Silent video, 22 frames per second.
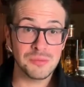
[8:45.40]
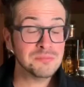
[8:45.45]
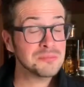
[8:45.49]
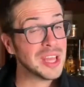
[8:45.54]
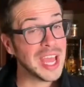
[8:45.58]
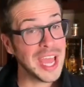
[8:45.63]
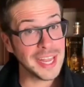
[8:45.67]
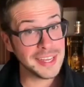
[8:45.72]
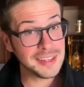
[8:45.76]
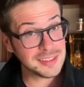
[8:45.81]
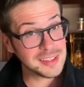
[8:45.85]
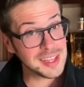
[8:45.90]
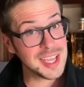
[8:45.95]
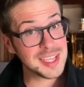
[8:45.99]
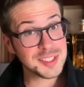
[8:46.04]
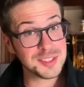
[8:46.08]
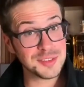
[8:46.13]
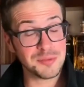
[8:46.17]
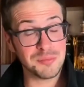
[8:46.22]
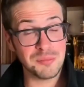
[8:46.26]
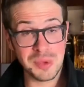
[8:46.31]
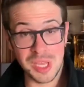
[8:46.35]
And a glass of
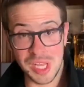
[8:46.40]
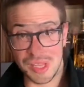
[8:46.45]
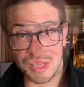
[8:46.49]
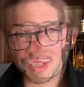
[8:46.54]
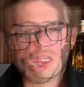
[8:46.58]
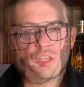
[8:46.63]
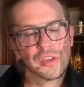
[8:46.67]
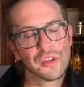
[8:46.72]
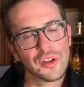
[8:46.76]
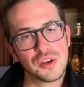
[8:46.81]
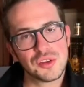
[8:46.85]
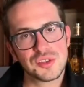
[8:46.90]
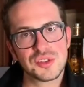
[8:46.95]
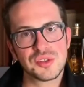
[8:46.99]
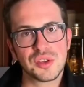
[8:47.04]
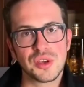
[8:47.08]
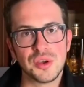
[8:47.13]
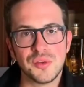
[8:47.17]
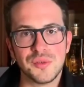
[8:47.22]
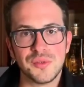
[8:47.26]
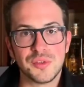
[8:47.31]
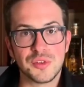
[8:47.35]
milk. You could also go
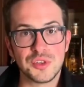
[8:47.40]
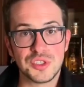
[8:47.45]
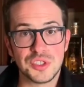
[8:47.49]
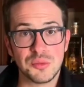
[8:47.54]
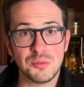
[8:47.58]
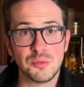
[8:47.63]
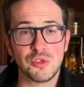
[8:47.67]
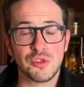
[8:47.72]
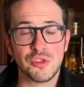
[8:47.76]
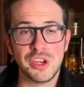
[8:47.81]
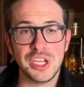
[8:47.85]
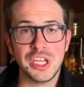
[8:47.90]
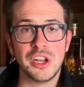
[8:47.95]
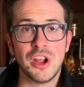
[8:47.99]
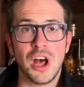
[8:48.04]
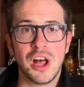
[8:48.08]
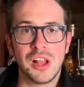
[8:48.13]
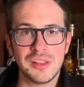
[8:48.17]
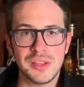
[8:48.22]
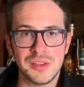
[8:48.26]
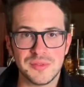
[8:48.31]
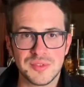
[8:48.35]
for some green
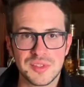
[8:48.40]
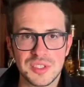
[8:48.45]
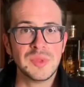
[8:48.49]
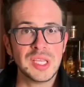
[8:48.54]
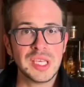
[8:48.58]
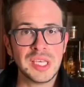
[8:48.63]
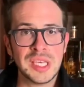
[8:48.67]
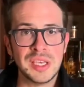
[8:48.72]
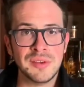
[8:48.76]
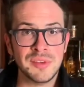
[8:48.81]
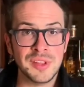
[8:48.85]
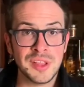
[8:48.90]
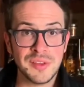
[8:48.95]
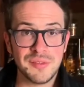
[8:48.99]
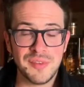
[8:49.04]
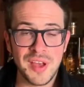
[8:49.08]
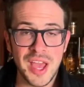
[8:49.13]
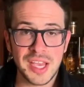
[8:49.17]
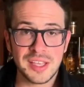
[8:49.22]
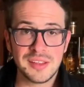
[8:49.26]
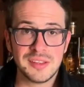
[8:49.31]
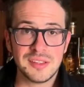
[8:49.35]
olives, given the
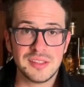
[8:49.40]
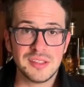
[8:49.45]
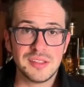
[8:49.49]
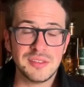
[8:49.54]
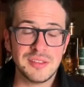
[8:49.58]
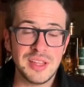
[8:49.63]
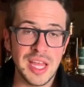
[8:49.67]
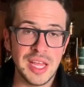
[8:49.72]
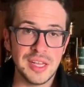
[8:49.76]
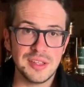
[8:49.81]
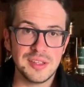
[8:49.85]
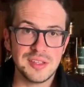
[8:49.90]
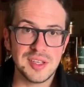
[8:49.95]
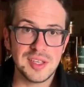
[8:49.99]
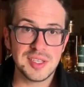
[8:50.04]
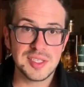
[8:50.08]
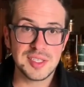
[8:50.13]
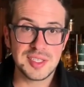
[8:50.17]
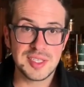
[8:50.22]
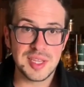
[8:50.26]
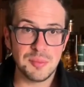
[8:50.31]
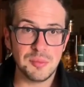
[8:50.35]
fact that
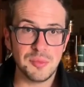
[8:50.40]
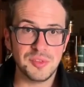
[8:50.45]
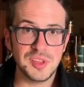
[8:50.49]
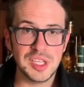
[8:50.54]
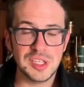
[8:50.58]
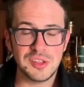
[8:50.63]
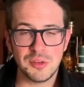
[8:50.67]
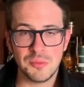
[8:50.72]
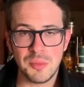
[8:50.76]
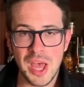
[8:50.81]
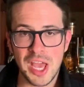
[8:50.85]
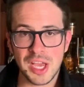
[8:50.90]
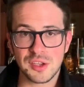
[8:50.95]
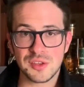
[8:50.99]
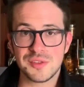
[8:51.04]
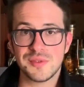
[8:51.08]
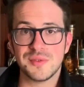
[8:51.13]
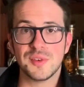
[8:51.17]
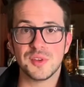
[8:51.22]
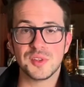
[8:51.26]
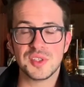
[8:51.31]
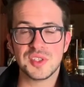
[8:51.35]
some of the tobaccos
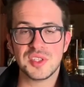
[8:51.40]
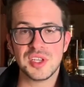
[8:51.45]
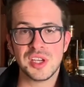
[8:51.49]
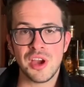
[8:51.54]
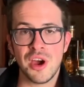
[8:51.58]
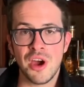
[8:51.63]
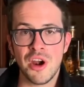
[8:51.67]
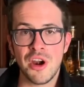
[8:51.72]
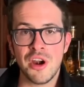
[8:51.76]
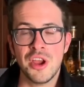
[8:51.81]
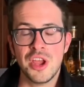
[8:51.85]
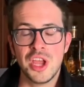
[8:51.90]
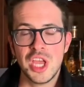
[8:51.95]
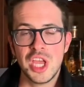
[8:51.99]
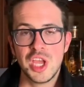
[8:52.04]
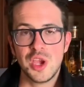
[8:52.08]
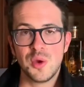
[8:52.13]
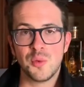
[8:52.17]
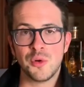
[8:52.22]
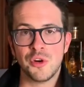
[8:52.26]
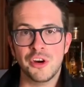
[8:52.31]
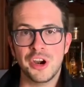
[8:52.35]
for the cigar
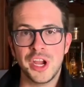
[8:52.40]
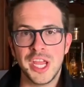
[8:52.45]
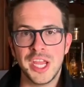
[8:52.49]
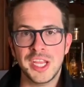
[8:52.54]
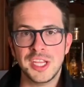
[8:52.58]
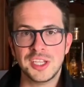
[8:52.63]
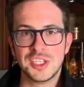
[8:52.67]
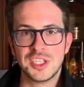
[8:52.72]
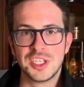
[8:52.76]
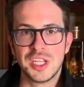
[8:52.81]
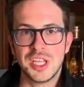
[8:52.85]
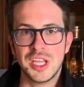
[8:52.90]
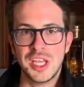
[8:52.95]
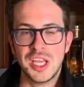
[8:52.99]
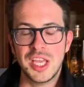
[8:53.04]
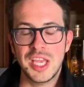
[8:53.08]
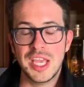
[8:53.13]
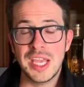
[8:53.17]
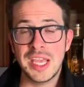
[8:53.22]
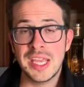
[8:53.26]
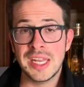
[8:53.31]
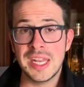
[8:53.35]
were aged
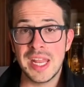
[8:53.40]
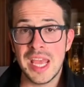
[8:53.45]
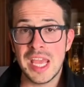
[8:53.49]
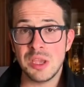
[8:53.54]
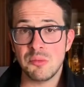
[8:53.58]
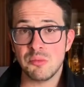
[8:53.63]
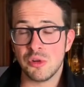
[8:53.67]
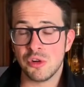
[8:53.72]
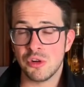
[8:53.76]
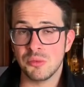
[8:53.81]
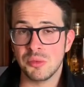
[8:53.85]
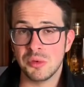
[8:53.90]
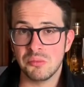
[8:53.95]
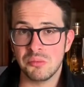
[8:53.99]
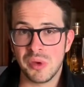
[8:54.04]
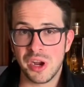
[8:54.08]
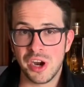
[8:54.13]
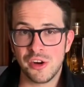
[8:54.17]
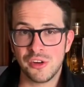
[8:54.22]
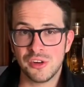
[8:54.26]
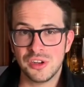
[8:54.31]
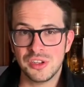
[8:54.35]
in a bourbon
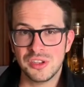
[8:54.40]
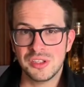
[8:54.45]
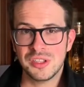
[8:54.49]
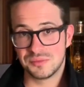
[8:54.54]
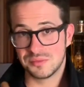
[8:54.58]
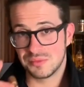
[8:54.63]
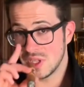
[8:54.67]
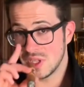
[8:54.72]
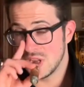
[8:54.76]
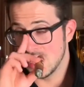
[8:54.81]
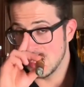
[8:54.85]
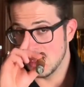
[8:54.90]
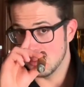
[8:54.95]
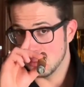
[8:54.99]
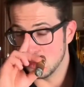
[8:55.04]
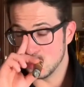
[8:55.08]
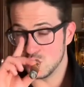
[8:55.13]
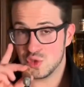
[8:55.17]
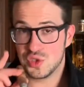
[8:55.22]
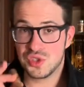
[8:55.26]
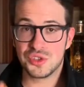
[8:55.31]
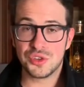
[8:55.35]
barrel.
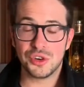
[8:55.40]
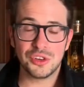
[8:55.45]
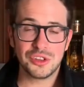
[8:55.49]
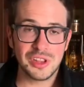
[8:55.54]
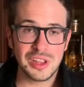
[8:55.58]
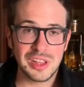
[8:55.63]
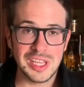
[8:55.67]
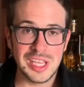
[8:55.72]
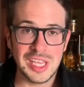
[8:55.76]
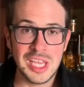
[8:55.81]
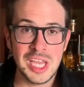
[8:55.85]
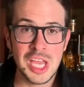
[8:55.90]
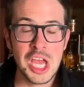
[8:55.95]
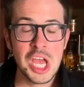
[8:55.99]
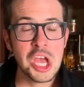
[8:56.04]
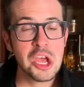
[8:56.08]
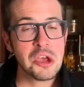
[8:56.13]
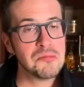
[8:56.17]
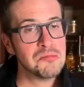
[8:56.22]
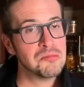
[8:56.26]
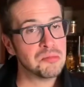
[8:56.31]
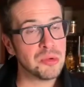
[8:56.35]
Most certainly,
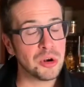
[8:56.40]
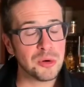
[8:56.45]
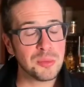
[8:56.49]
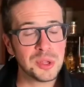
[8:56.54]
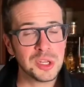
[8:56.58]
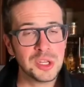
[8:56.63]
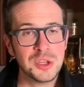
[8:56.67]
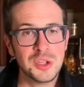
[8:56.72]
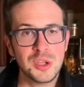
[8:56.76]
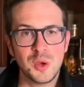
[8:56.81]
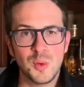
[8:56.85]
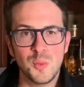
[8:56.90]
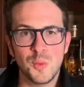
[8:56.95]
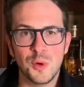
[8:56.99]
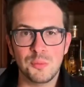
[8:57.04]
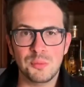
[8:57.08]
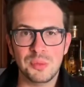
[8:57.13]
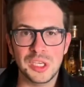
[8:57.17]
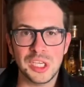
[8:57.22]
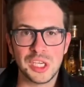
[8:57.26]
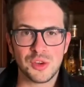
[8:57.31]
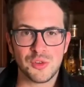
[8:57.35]
bourbon will
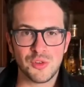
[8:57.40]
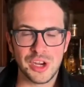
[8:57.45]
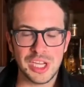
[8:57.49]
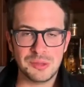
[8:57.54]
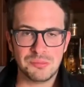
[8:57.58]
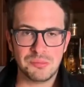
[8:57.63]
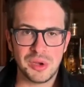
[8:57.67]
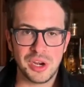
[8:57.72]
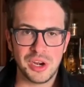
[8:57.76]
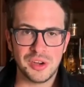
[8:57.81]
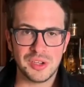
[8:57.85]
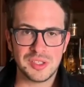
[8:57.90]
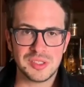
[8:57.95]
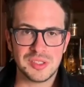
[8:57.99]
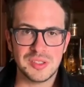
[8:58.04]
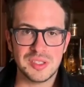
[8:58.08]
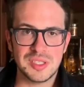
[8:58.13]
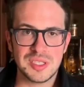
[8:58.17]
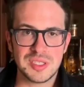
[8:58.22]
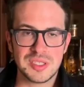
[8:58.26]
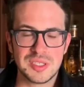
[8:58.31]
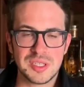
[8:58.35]
be a great pairing to
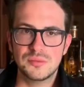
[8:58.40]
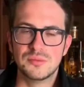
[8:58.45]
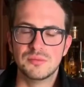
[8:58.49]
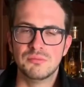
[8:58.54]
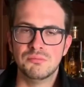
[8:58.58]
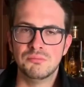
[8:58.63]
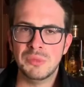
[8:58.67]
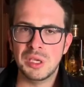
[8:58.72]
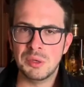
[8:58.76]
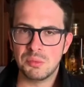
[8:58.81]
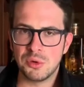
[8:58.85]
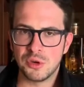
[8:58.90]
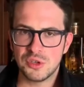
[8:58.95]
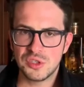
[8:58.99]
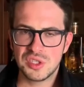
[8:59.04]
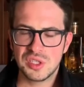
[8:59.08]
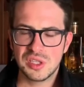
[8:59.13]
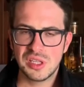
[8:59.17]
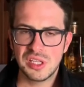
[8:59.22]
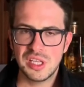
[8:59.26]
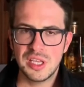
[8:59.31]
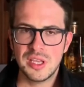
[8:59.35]
this. Me
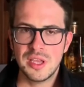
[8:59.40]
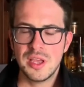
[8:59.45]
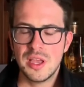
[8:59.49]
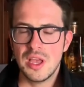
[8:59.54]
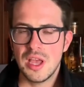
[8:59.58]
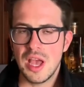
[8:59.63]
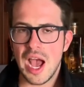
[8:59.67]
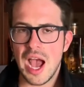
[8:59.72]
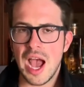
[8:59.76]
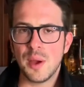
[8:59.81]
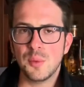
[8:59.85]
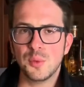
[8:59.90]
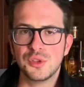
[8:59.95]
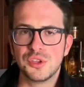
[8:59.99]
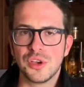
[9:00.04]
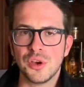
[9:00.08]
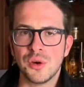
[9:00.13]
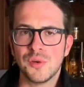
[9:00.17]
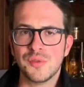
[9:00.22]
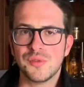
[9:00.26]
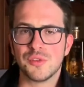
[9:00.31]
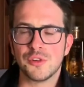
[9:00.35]
personally, I would
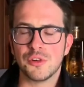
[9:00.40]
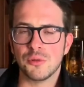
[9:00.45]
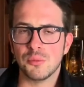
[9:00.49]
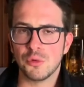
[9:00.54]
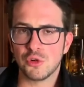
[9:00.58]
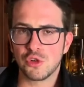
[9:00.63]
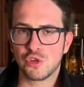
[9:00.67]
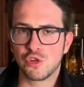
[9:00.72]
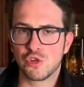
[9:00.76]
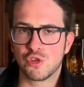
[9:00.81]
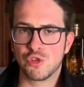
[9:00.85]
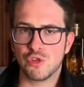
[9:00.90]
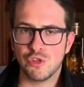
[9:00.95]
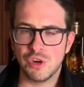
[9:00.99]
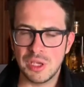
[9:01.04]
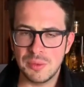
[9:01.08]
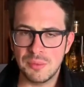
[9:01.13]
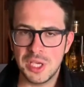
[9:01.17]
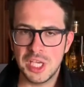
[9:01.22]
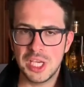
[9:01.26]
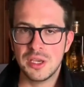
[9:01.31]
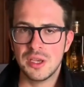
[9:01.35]
go for a more
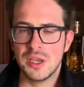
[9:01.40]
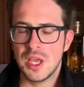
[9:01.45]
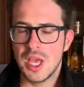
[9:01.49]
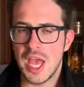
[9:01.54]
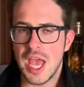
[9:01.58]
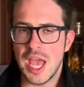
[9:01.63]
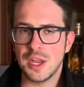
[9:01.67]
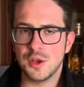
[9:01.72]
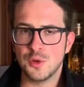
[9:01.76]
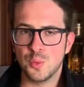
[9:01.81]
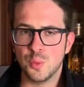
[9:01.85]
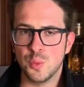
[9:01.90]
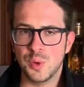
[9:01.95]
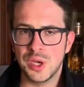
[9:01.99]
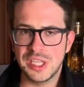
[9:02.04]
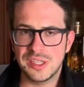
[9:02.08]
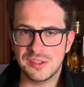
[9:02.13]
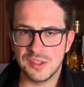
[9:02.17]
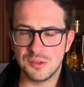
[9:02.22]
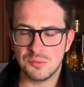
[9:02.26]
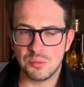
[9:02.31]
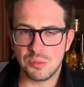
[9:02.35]
creamy and
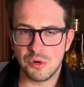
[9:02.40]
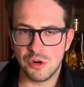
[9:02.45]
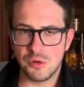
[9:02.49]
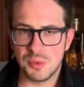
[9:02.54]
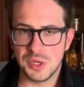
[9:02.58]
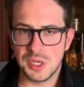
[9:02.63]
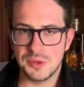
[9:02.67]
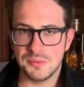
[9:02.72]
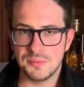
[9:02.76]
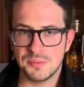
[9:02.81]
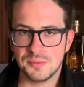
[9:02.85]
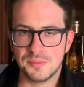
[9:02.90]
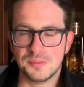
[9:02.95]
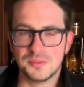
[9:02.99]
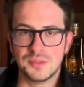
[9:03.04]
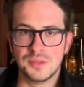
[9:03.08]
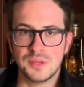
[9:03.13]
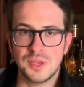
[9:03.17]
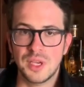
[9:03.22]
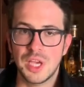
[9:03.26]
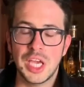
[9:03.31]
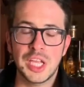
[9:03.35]
wheated bourbon.
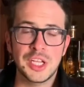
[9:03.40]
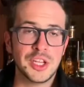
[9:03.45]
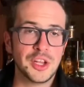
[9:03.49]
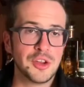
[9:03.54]
Another